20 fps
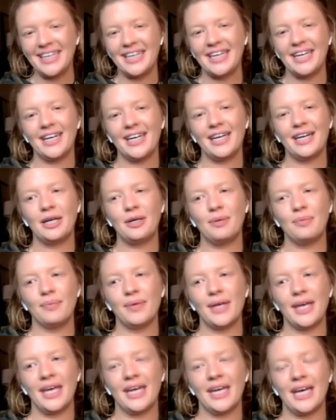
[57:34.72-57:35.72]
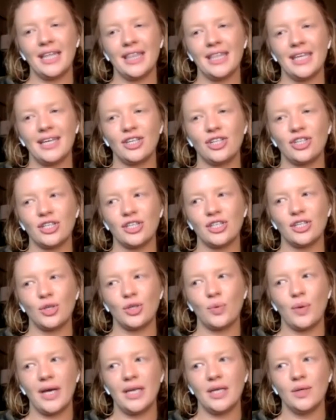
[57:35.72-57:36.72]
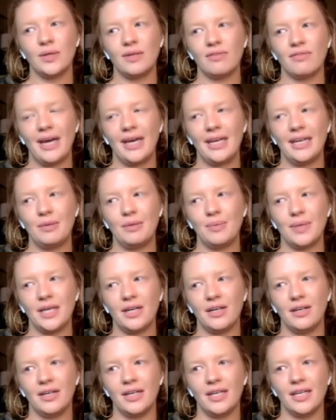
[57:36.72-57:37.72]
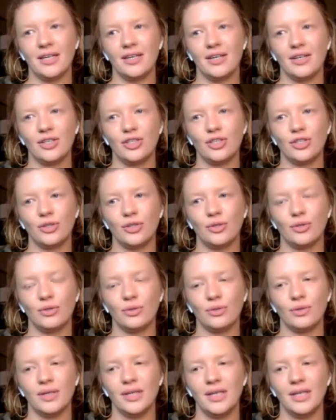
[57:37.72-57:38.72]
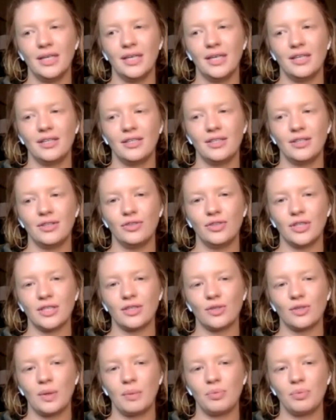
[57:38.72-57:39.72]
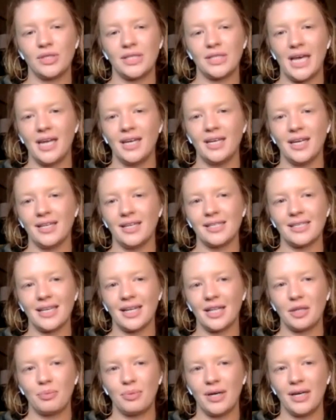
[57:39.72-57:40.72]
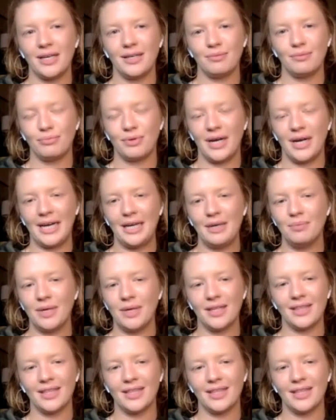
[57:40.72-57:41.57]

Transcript: And I think just the way you invited me on here to just represent and celebrate Pride Month,